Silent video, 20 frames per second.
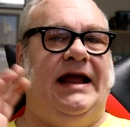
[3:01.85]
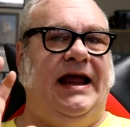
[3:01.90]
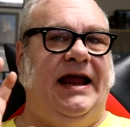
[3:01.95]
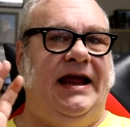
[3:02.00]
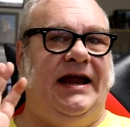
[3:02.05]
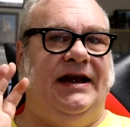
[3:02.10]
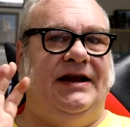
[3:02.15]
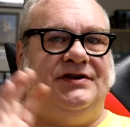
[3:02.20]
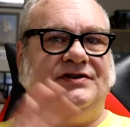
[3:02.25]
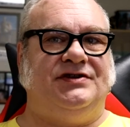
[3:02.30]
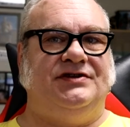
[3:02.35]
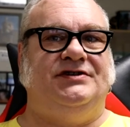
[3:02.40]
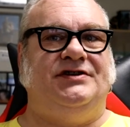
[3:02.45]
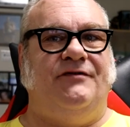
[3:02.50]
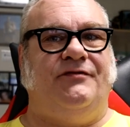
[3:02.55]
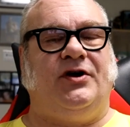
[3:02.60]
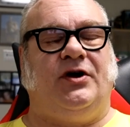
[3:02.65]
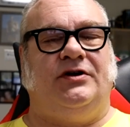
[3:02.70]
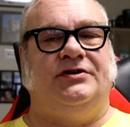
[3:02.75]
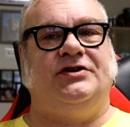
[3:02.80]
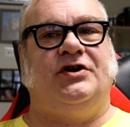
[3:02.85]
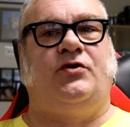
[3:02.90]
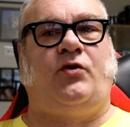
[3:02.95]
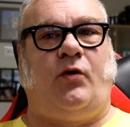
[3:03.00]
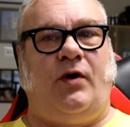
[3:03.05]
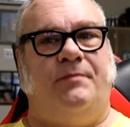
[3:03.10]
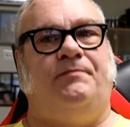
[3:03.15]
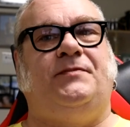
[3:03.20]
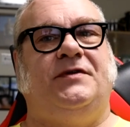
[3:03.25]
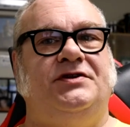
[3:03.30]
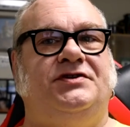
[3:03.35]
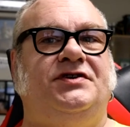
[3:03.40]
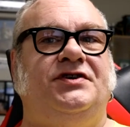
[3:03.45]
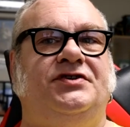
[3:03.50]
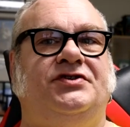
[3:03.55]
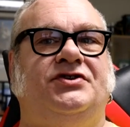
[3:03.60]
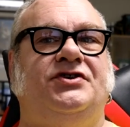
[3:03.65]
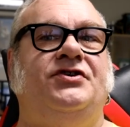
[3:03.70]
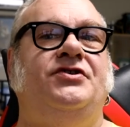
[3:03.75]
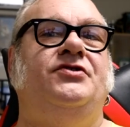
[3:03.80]
and it's difficult to grip the
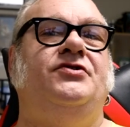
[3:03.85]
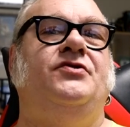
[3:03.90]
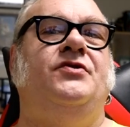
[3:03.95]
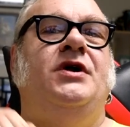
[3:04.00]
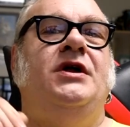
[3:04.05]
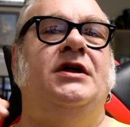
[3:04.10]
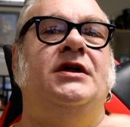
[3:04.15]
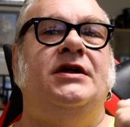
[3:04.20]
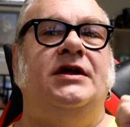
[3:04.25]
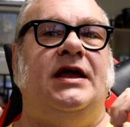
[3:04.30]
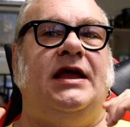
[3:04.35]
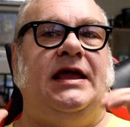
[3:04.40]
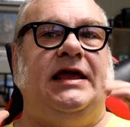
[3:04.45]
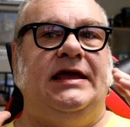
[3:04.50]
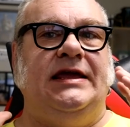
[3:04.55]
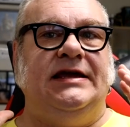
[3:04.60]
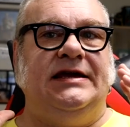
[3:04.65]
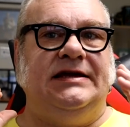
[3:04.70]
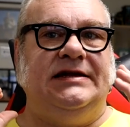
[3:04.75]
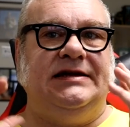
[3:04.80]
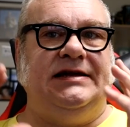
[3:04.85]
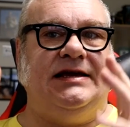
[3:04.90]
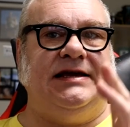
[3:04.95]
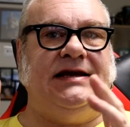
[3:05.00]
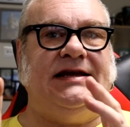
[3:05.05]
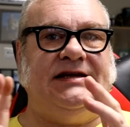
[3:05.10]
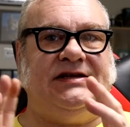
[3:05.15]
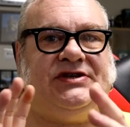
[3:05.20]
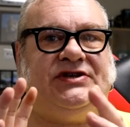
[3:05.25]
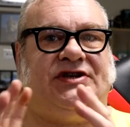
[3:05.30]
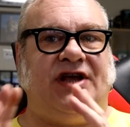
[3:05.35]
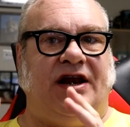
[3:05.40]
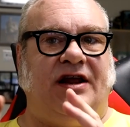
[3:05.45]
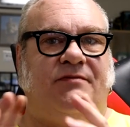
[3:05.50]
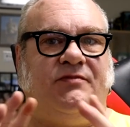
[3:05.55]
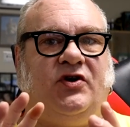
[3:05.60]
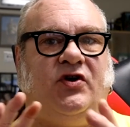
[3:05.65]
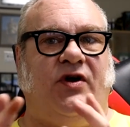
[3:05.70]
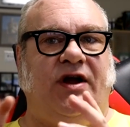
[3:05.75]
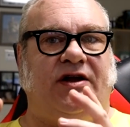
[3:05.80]
tissue and get it set
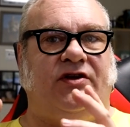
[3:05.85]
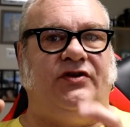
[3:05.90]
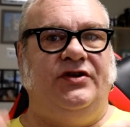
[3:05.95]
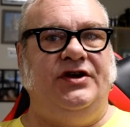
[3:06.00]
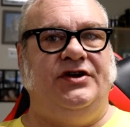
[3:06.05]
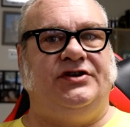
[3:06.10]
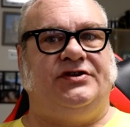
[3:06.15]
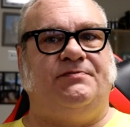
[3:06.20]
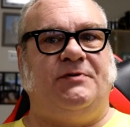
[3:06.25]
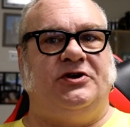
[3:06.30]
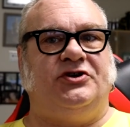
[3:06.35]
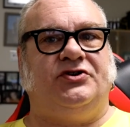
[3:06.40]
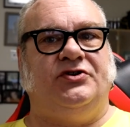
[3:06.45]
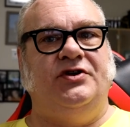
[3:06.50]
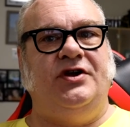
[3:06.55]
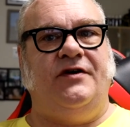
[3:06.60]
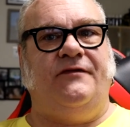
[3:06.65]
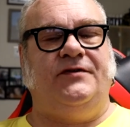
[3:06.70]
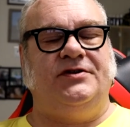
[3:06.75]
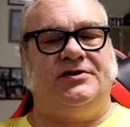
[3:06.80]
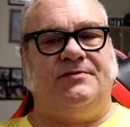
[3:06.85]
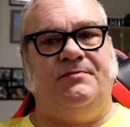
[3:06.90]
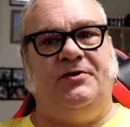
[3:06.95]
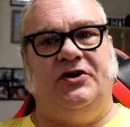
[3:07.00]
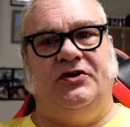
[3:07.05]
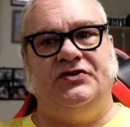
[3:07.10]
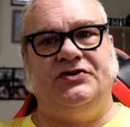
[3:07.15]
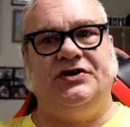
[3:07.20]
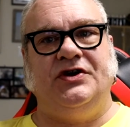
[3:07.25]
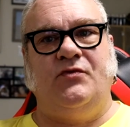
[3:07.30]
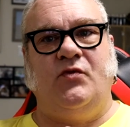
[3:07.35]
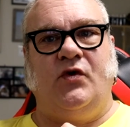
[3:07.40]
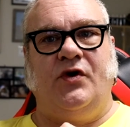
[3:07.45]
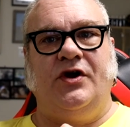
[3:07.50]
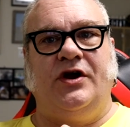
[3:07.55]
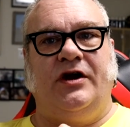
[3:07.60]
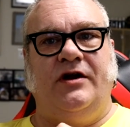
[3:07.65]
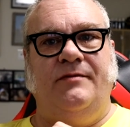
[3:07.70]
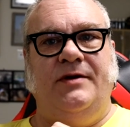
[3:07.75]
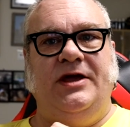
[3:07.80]
up correctly, especially if it's a piercing
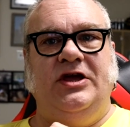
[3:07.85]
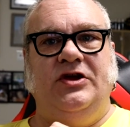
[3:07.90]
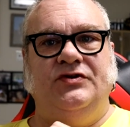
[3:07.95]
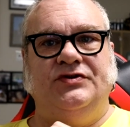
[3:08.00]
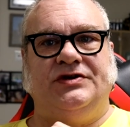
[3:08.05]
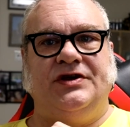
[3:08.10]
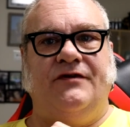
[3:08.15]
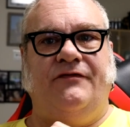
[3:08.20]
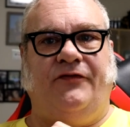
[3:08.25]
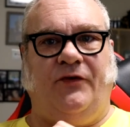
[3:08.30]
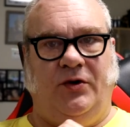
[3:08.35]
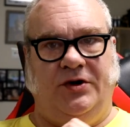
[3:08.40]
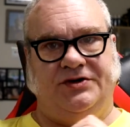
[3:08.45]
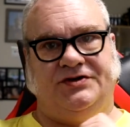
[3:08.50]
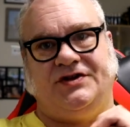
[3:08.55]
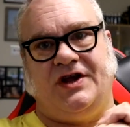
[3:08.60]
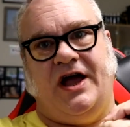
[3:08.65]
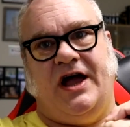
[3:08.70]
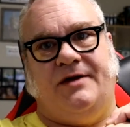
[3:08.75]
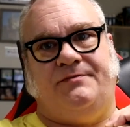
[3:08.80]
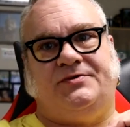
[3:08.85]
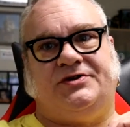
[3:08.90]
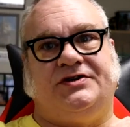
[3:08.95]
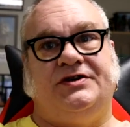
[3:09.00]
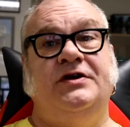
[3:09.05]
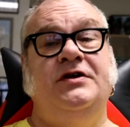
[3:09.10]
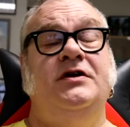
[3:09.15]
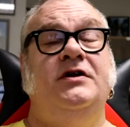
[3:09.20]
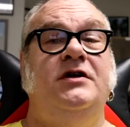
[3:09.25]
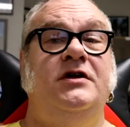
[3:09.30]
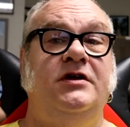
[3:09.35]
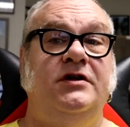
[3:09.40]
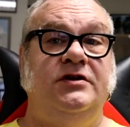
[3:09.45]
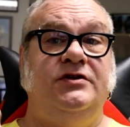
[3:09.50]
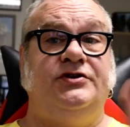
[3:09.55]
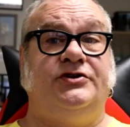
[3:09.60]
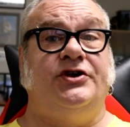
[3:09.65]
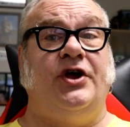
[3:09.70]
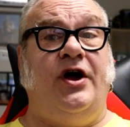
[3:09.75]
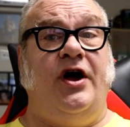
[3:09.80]
where you're going to be using forceps.
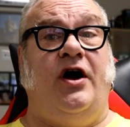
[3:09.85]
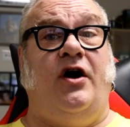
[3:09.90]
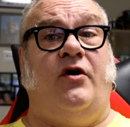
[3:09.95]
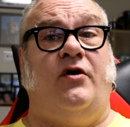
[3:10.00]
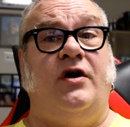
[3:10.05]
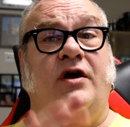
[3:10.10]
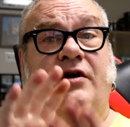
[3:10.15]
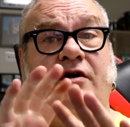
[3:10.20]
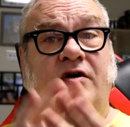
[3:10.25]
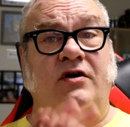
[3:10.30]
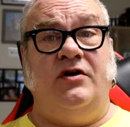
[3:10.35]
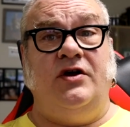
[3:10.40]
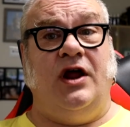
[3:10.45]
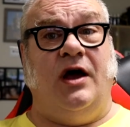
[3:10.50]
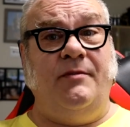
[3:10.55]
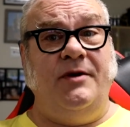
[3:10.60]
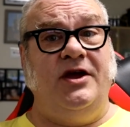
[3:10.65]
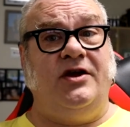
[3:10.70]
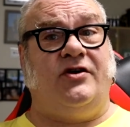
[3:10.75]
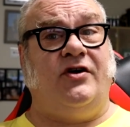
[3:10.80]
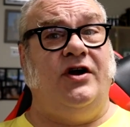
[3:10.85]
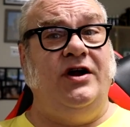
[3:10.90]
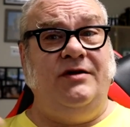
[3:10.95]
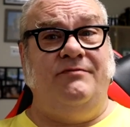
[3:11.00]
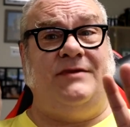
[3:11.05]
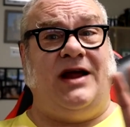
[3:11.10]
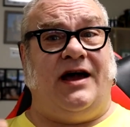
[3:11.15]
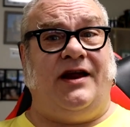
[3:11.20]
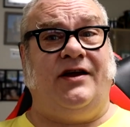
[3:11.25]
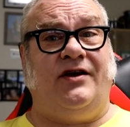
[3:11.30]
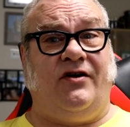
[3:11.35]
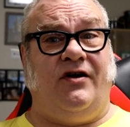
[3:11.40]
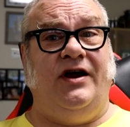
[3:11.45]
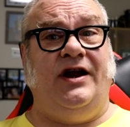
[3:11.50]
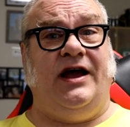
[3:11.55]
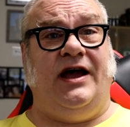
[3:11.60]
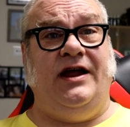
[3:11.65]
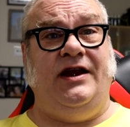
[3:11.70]
So, numbing cream, not a great